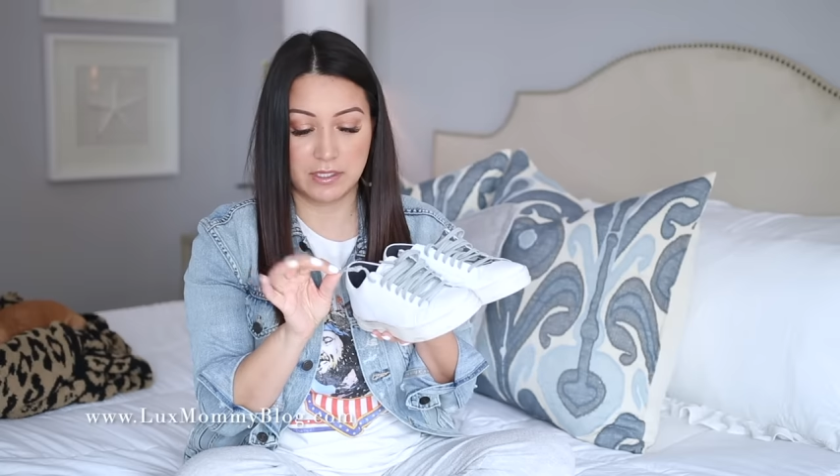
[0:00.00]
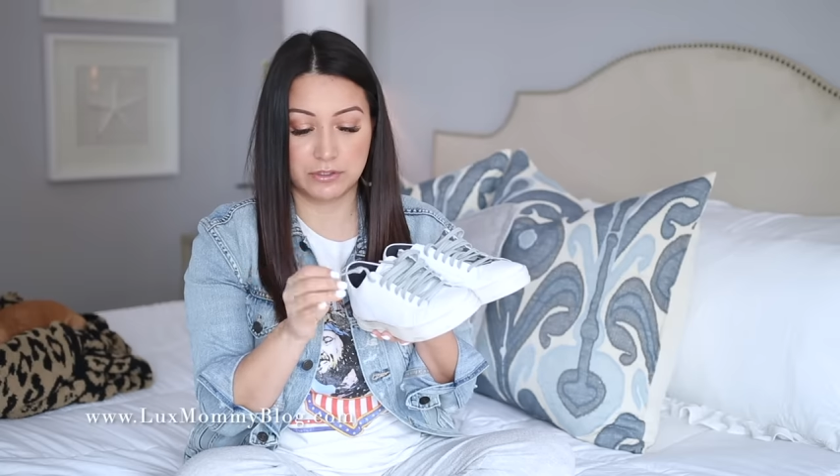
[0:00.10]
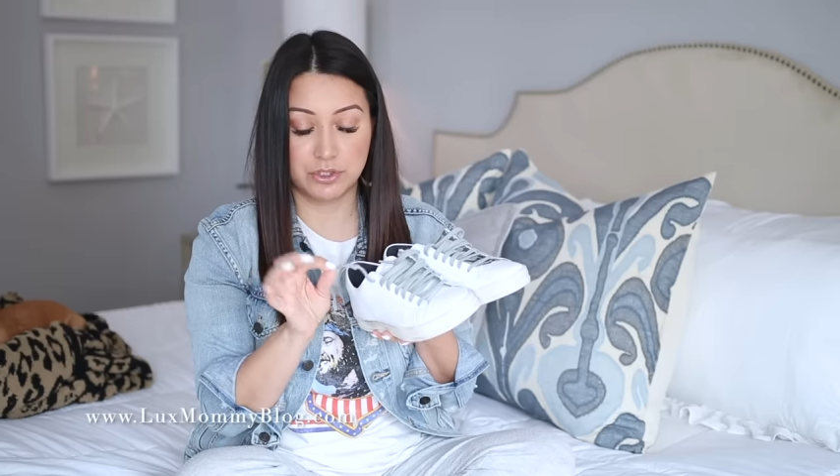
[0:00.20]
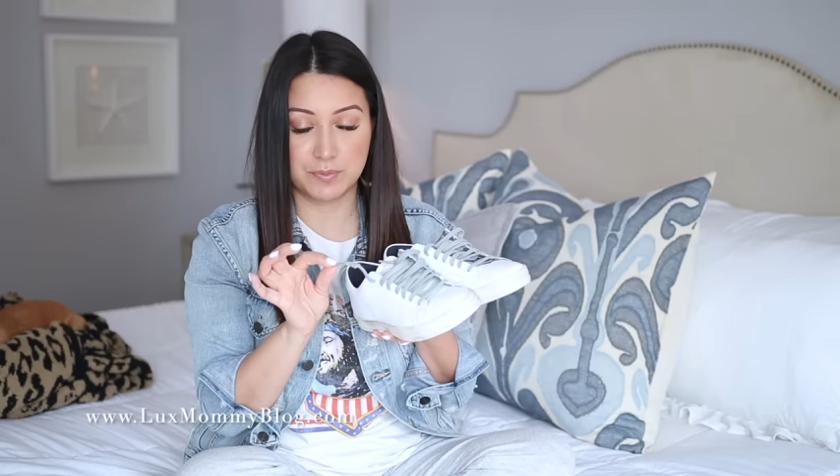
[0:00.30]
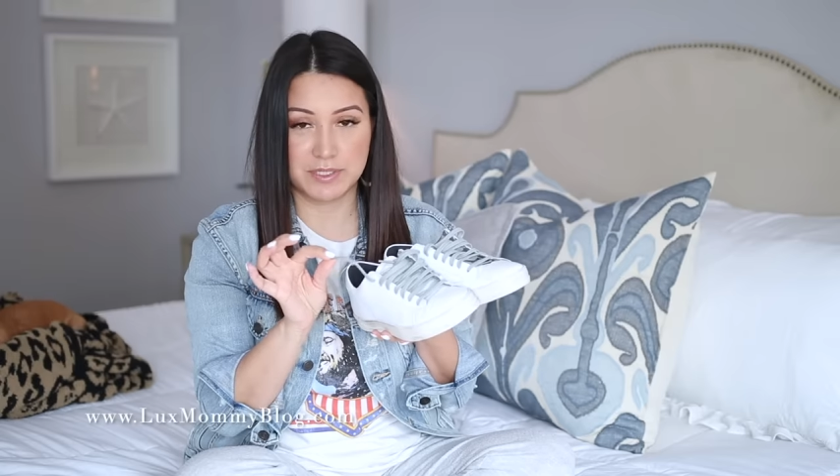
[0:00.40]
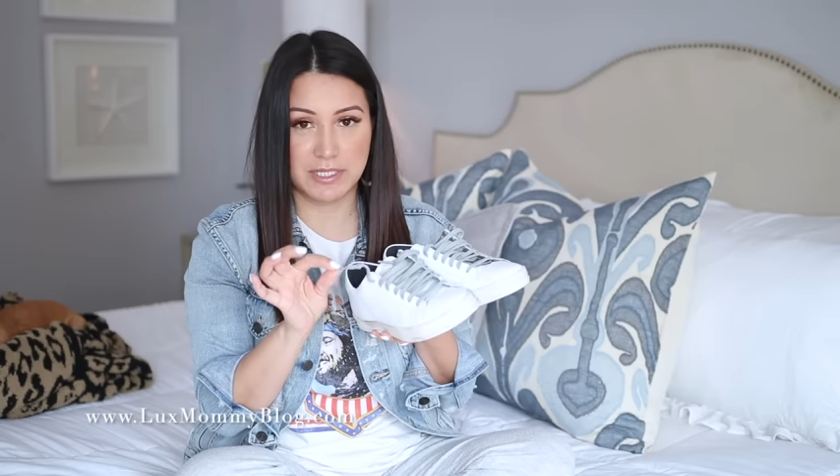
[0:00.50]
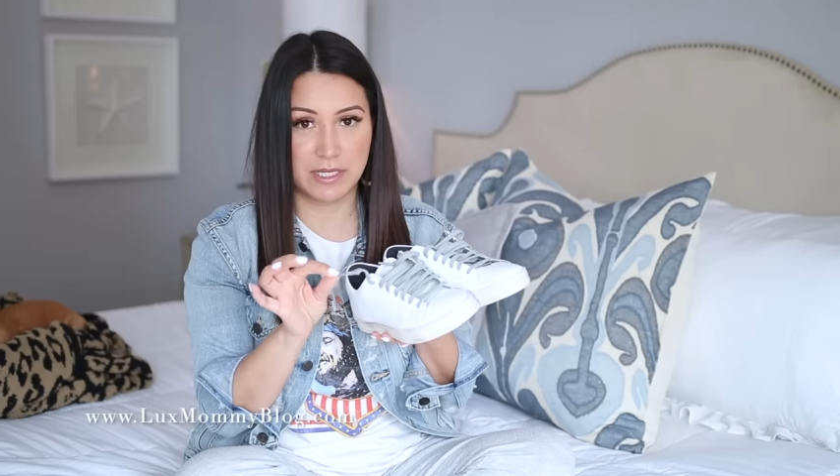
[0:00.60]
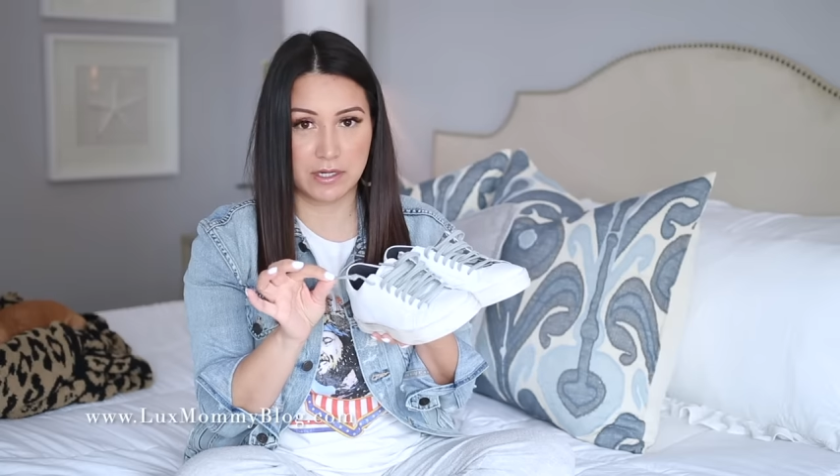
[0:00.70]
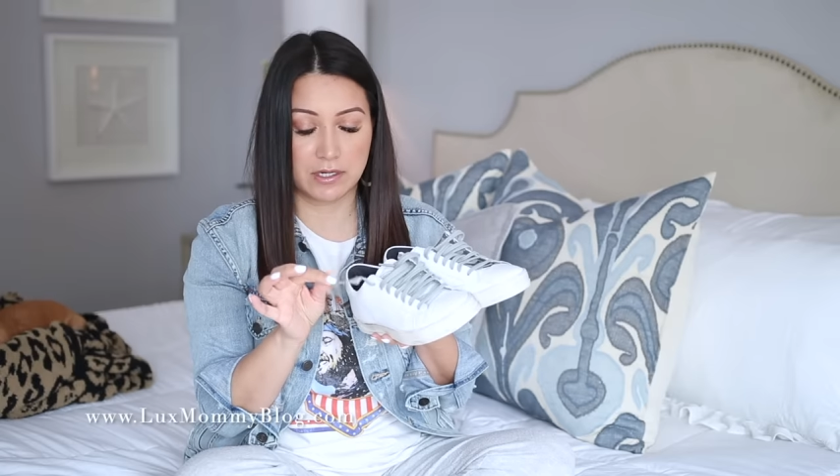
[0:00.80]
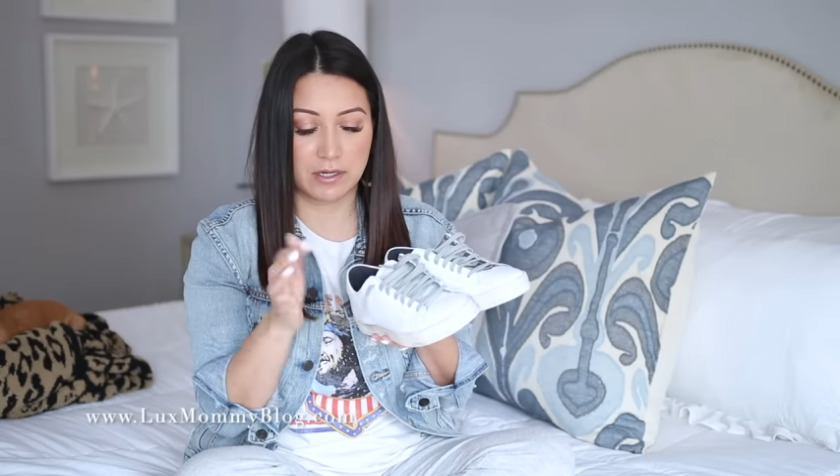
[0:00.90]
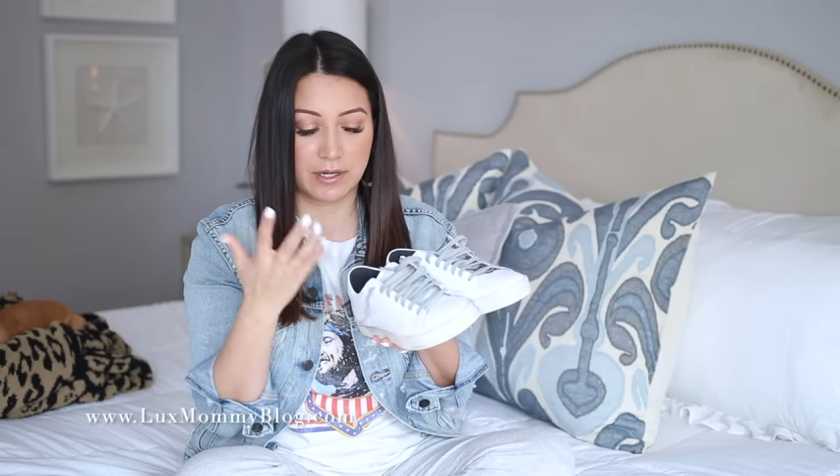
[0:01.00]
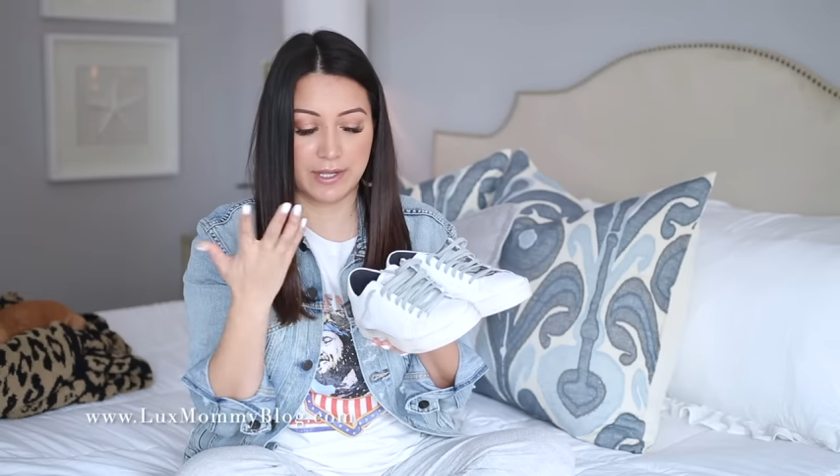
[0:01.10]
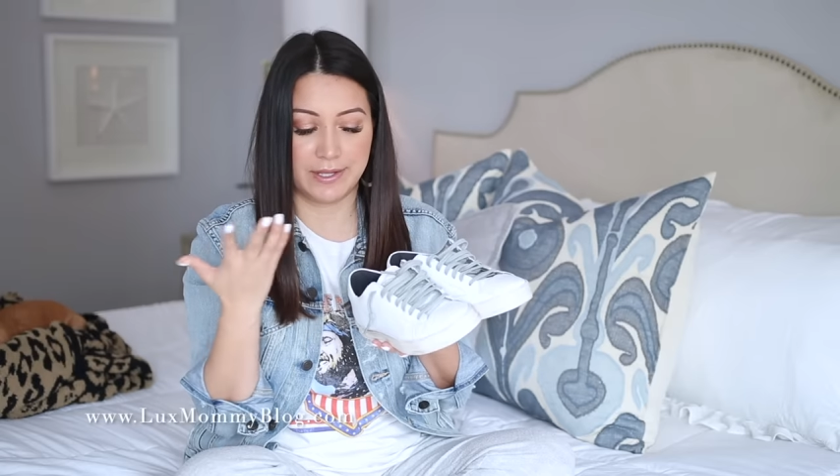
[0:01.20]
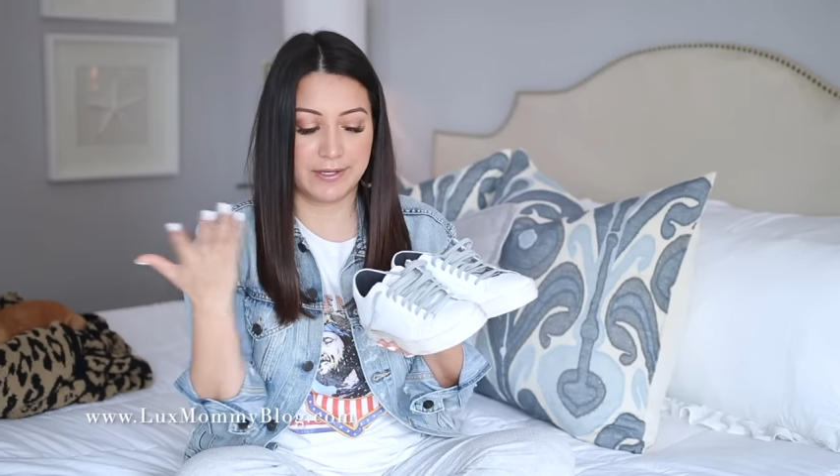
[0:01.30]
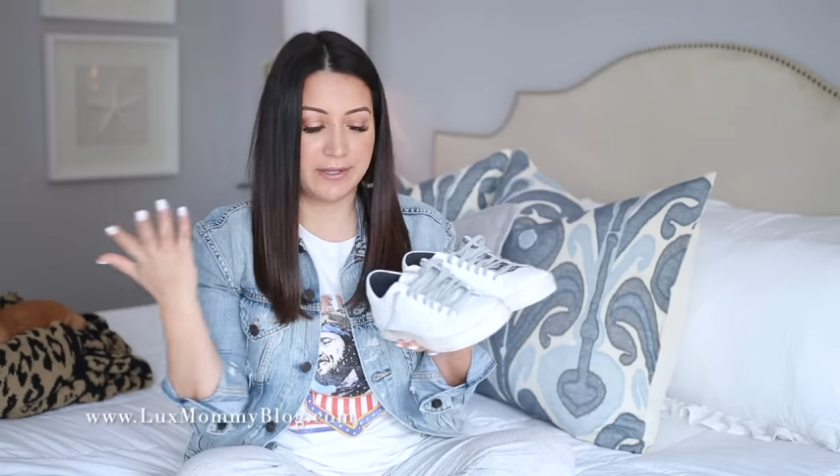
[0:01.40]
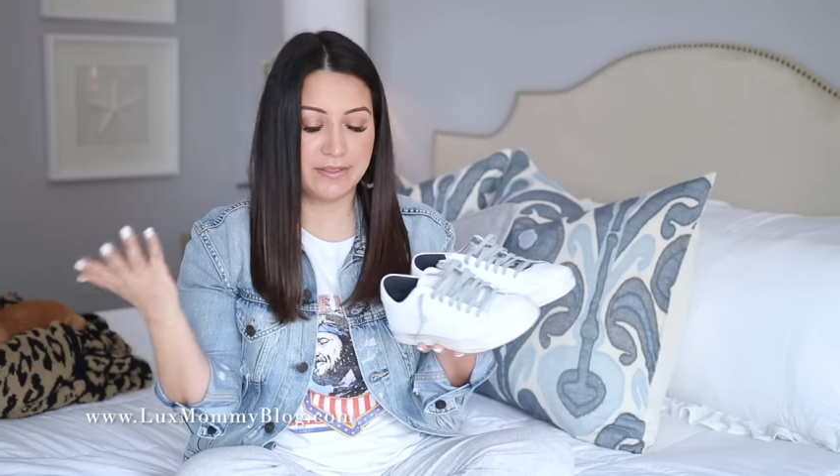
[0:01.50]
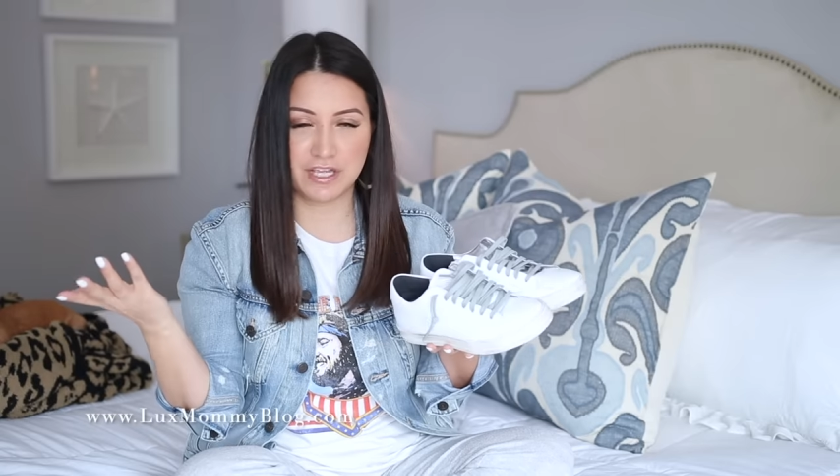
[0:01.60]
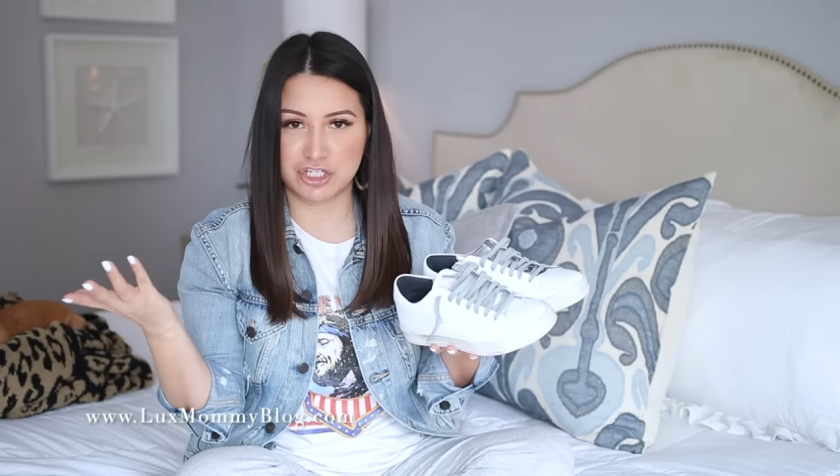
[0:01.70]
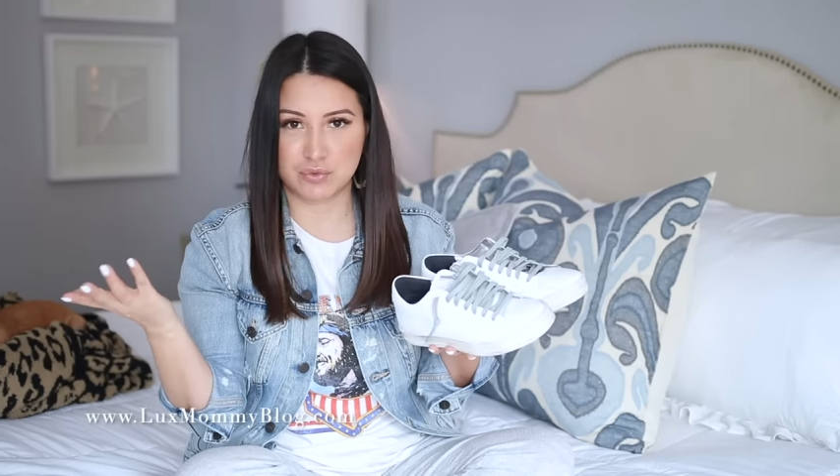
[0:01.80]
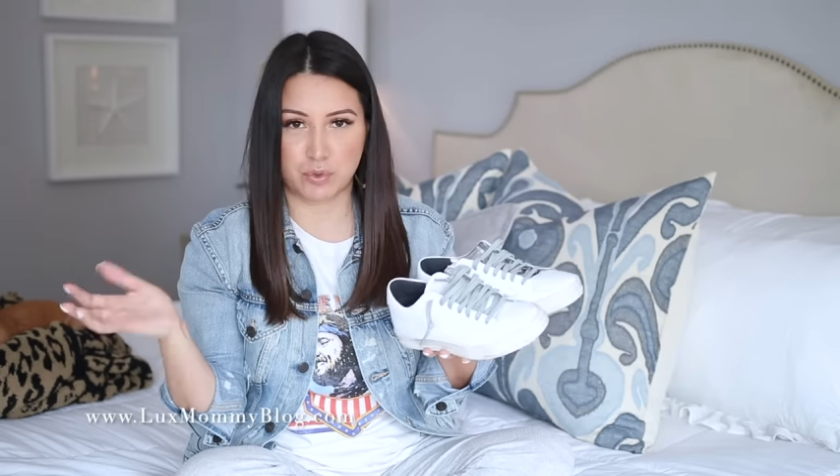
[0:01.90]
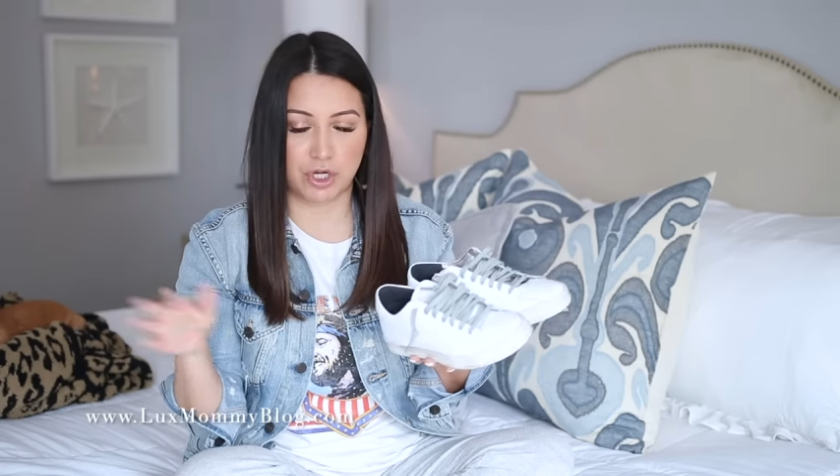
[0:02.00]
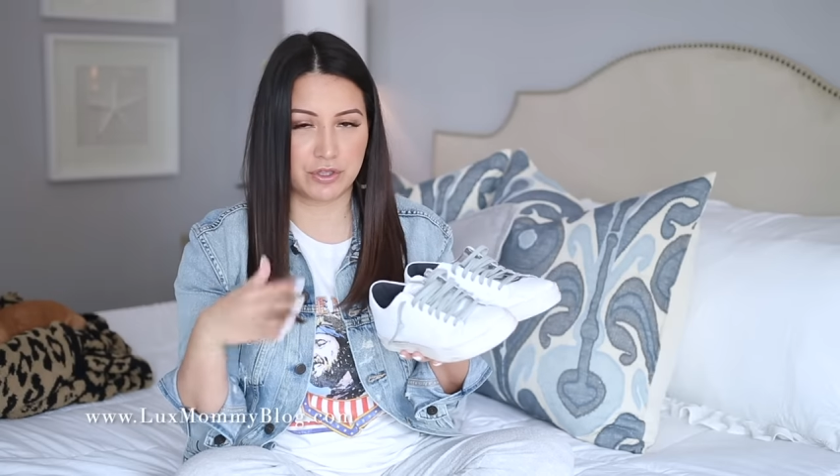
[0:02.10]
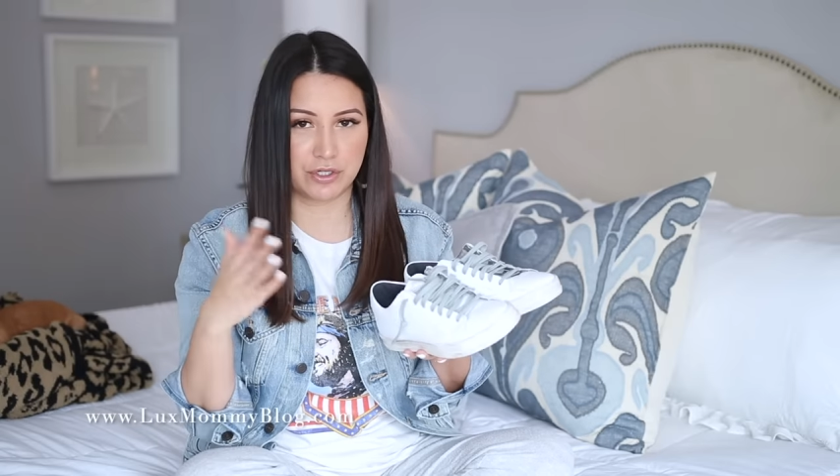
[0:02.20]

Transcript: loops here and they just work.